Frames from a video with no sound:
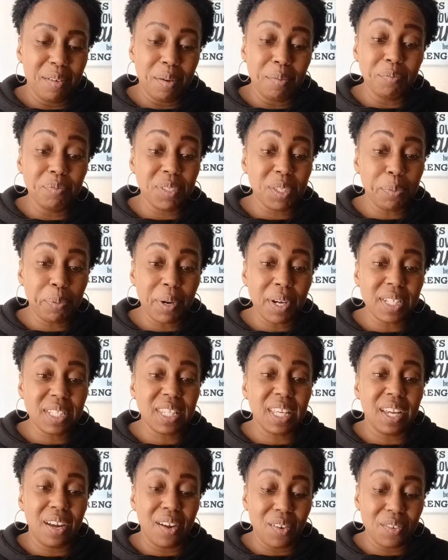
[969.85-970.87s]
I'm surprised
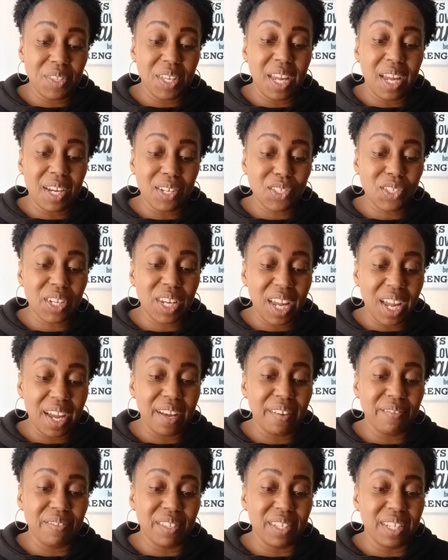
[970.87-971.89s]
they they actually
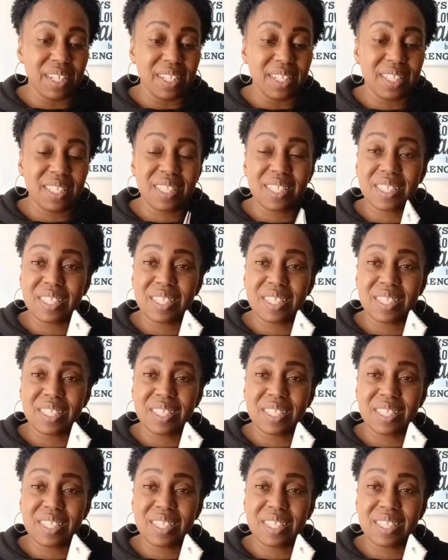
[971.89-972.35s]
have these.